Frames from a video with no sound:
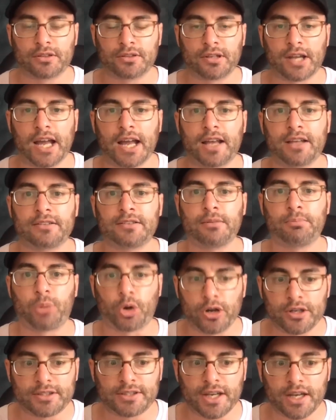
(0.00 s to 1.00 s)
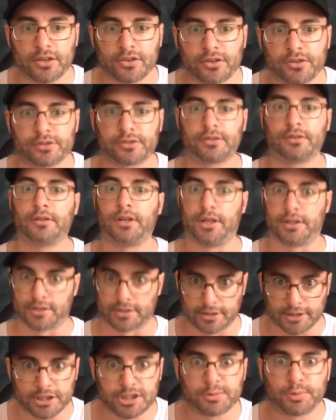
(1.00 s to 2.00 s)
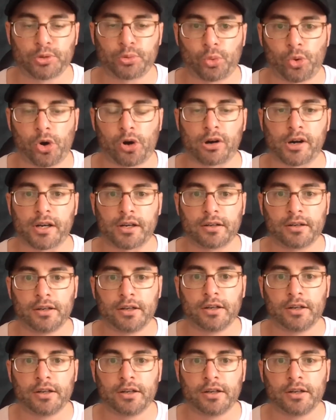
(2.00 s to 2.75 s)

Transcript: as Bernie Sanders is Elizabeth Warren.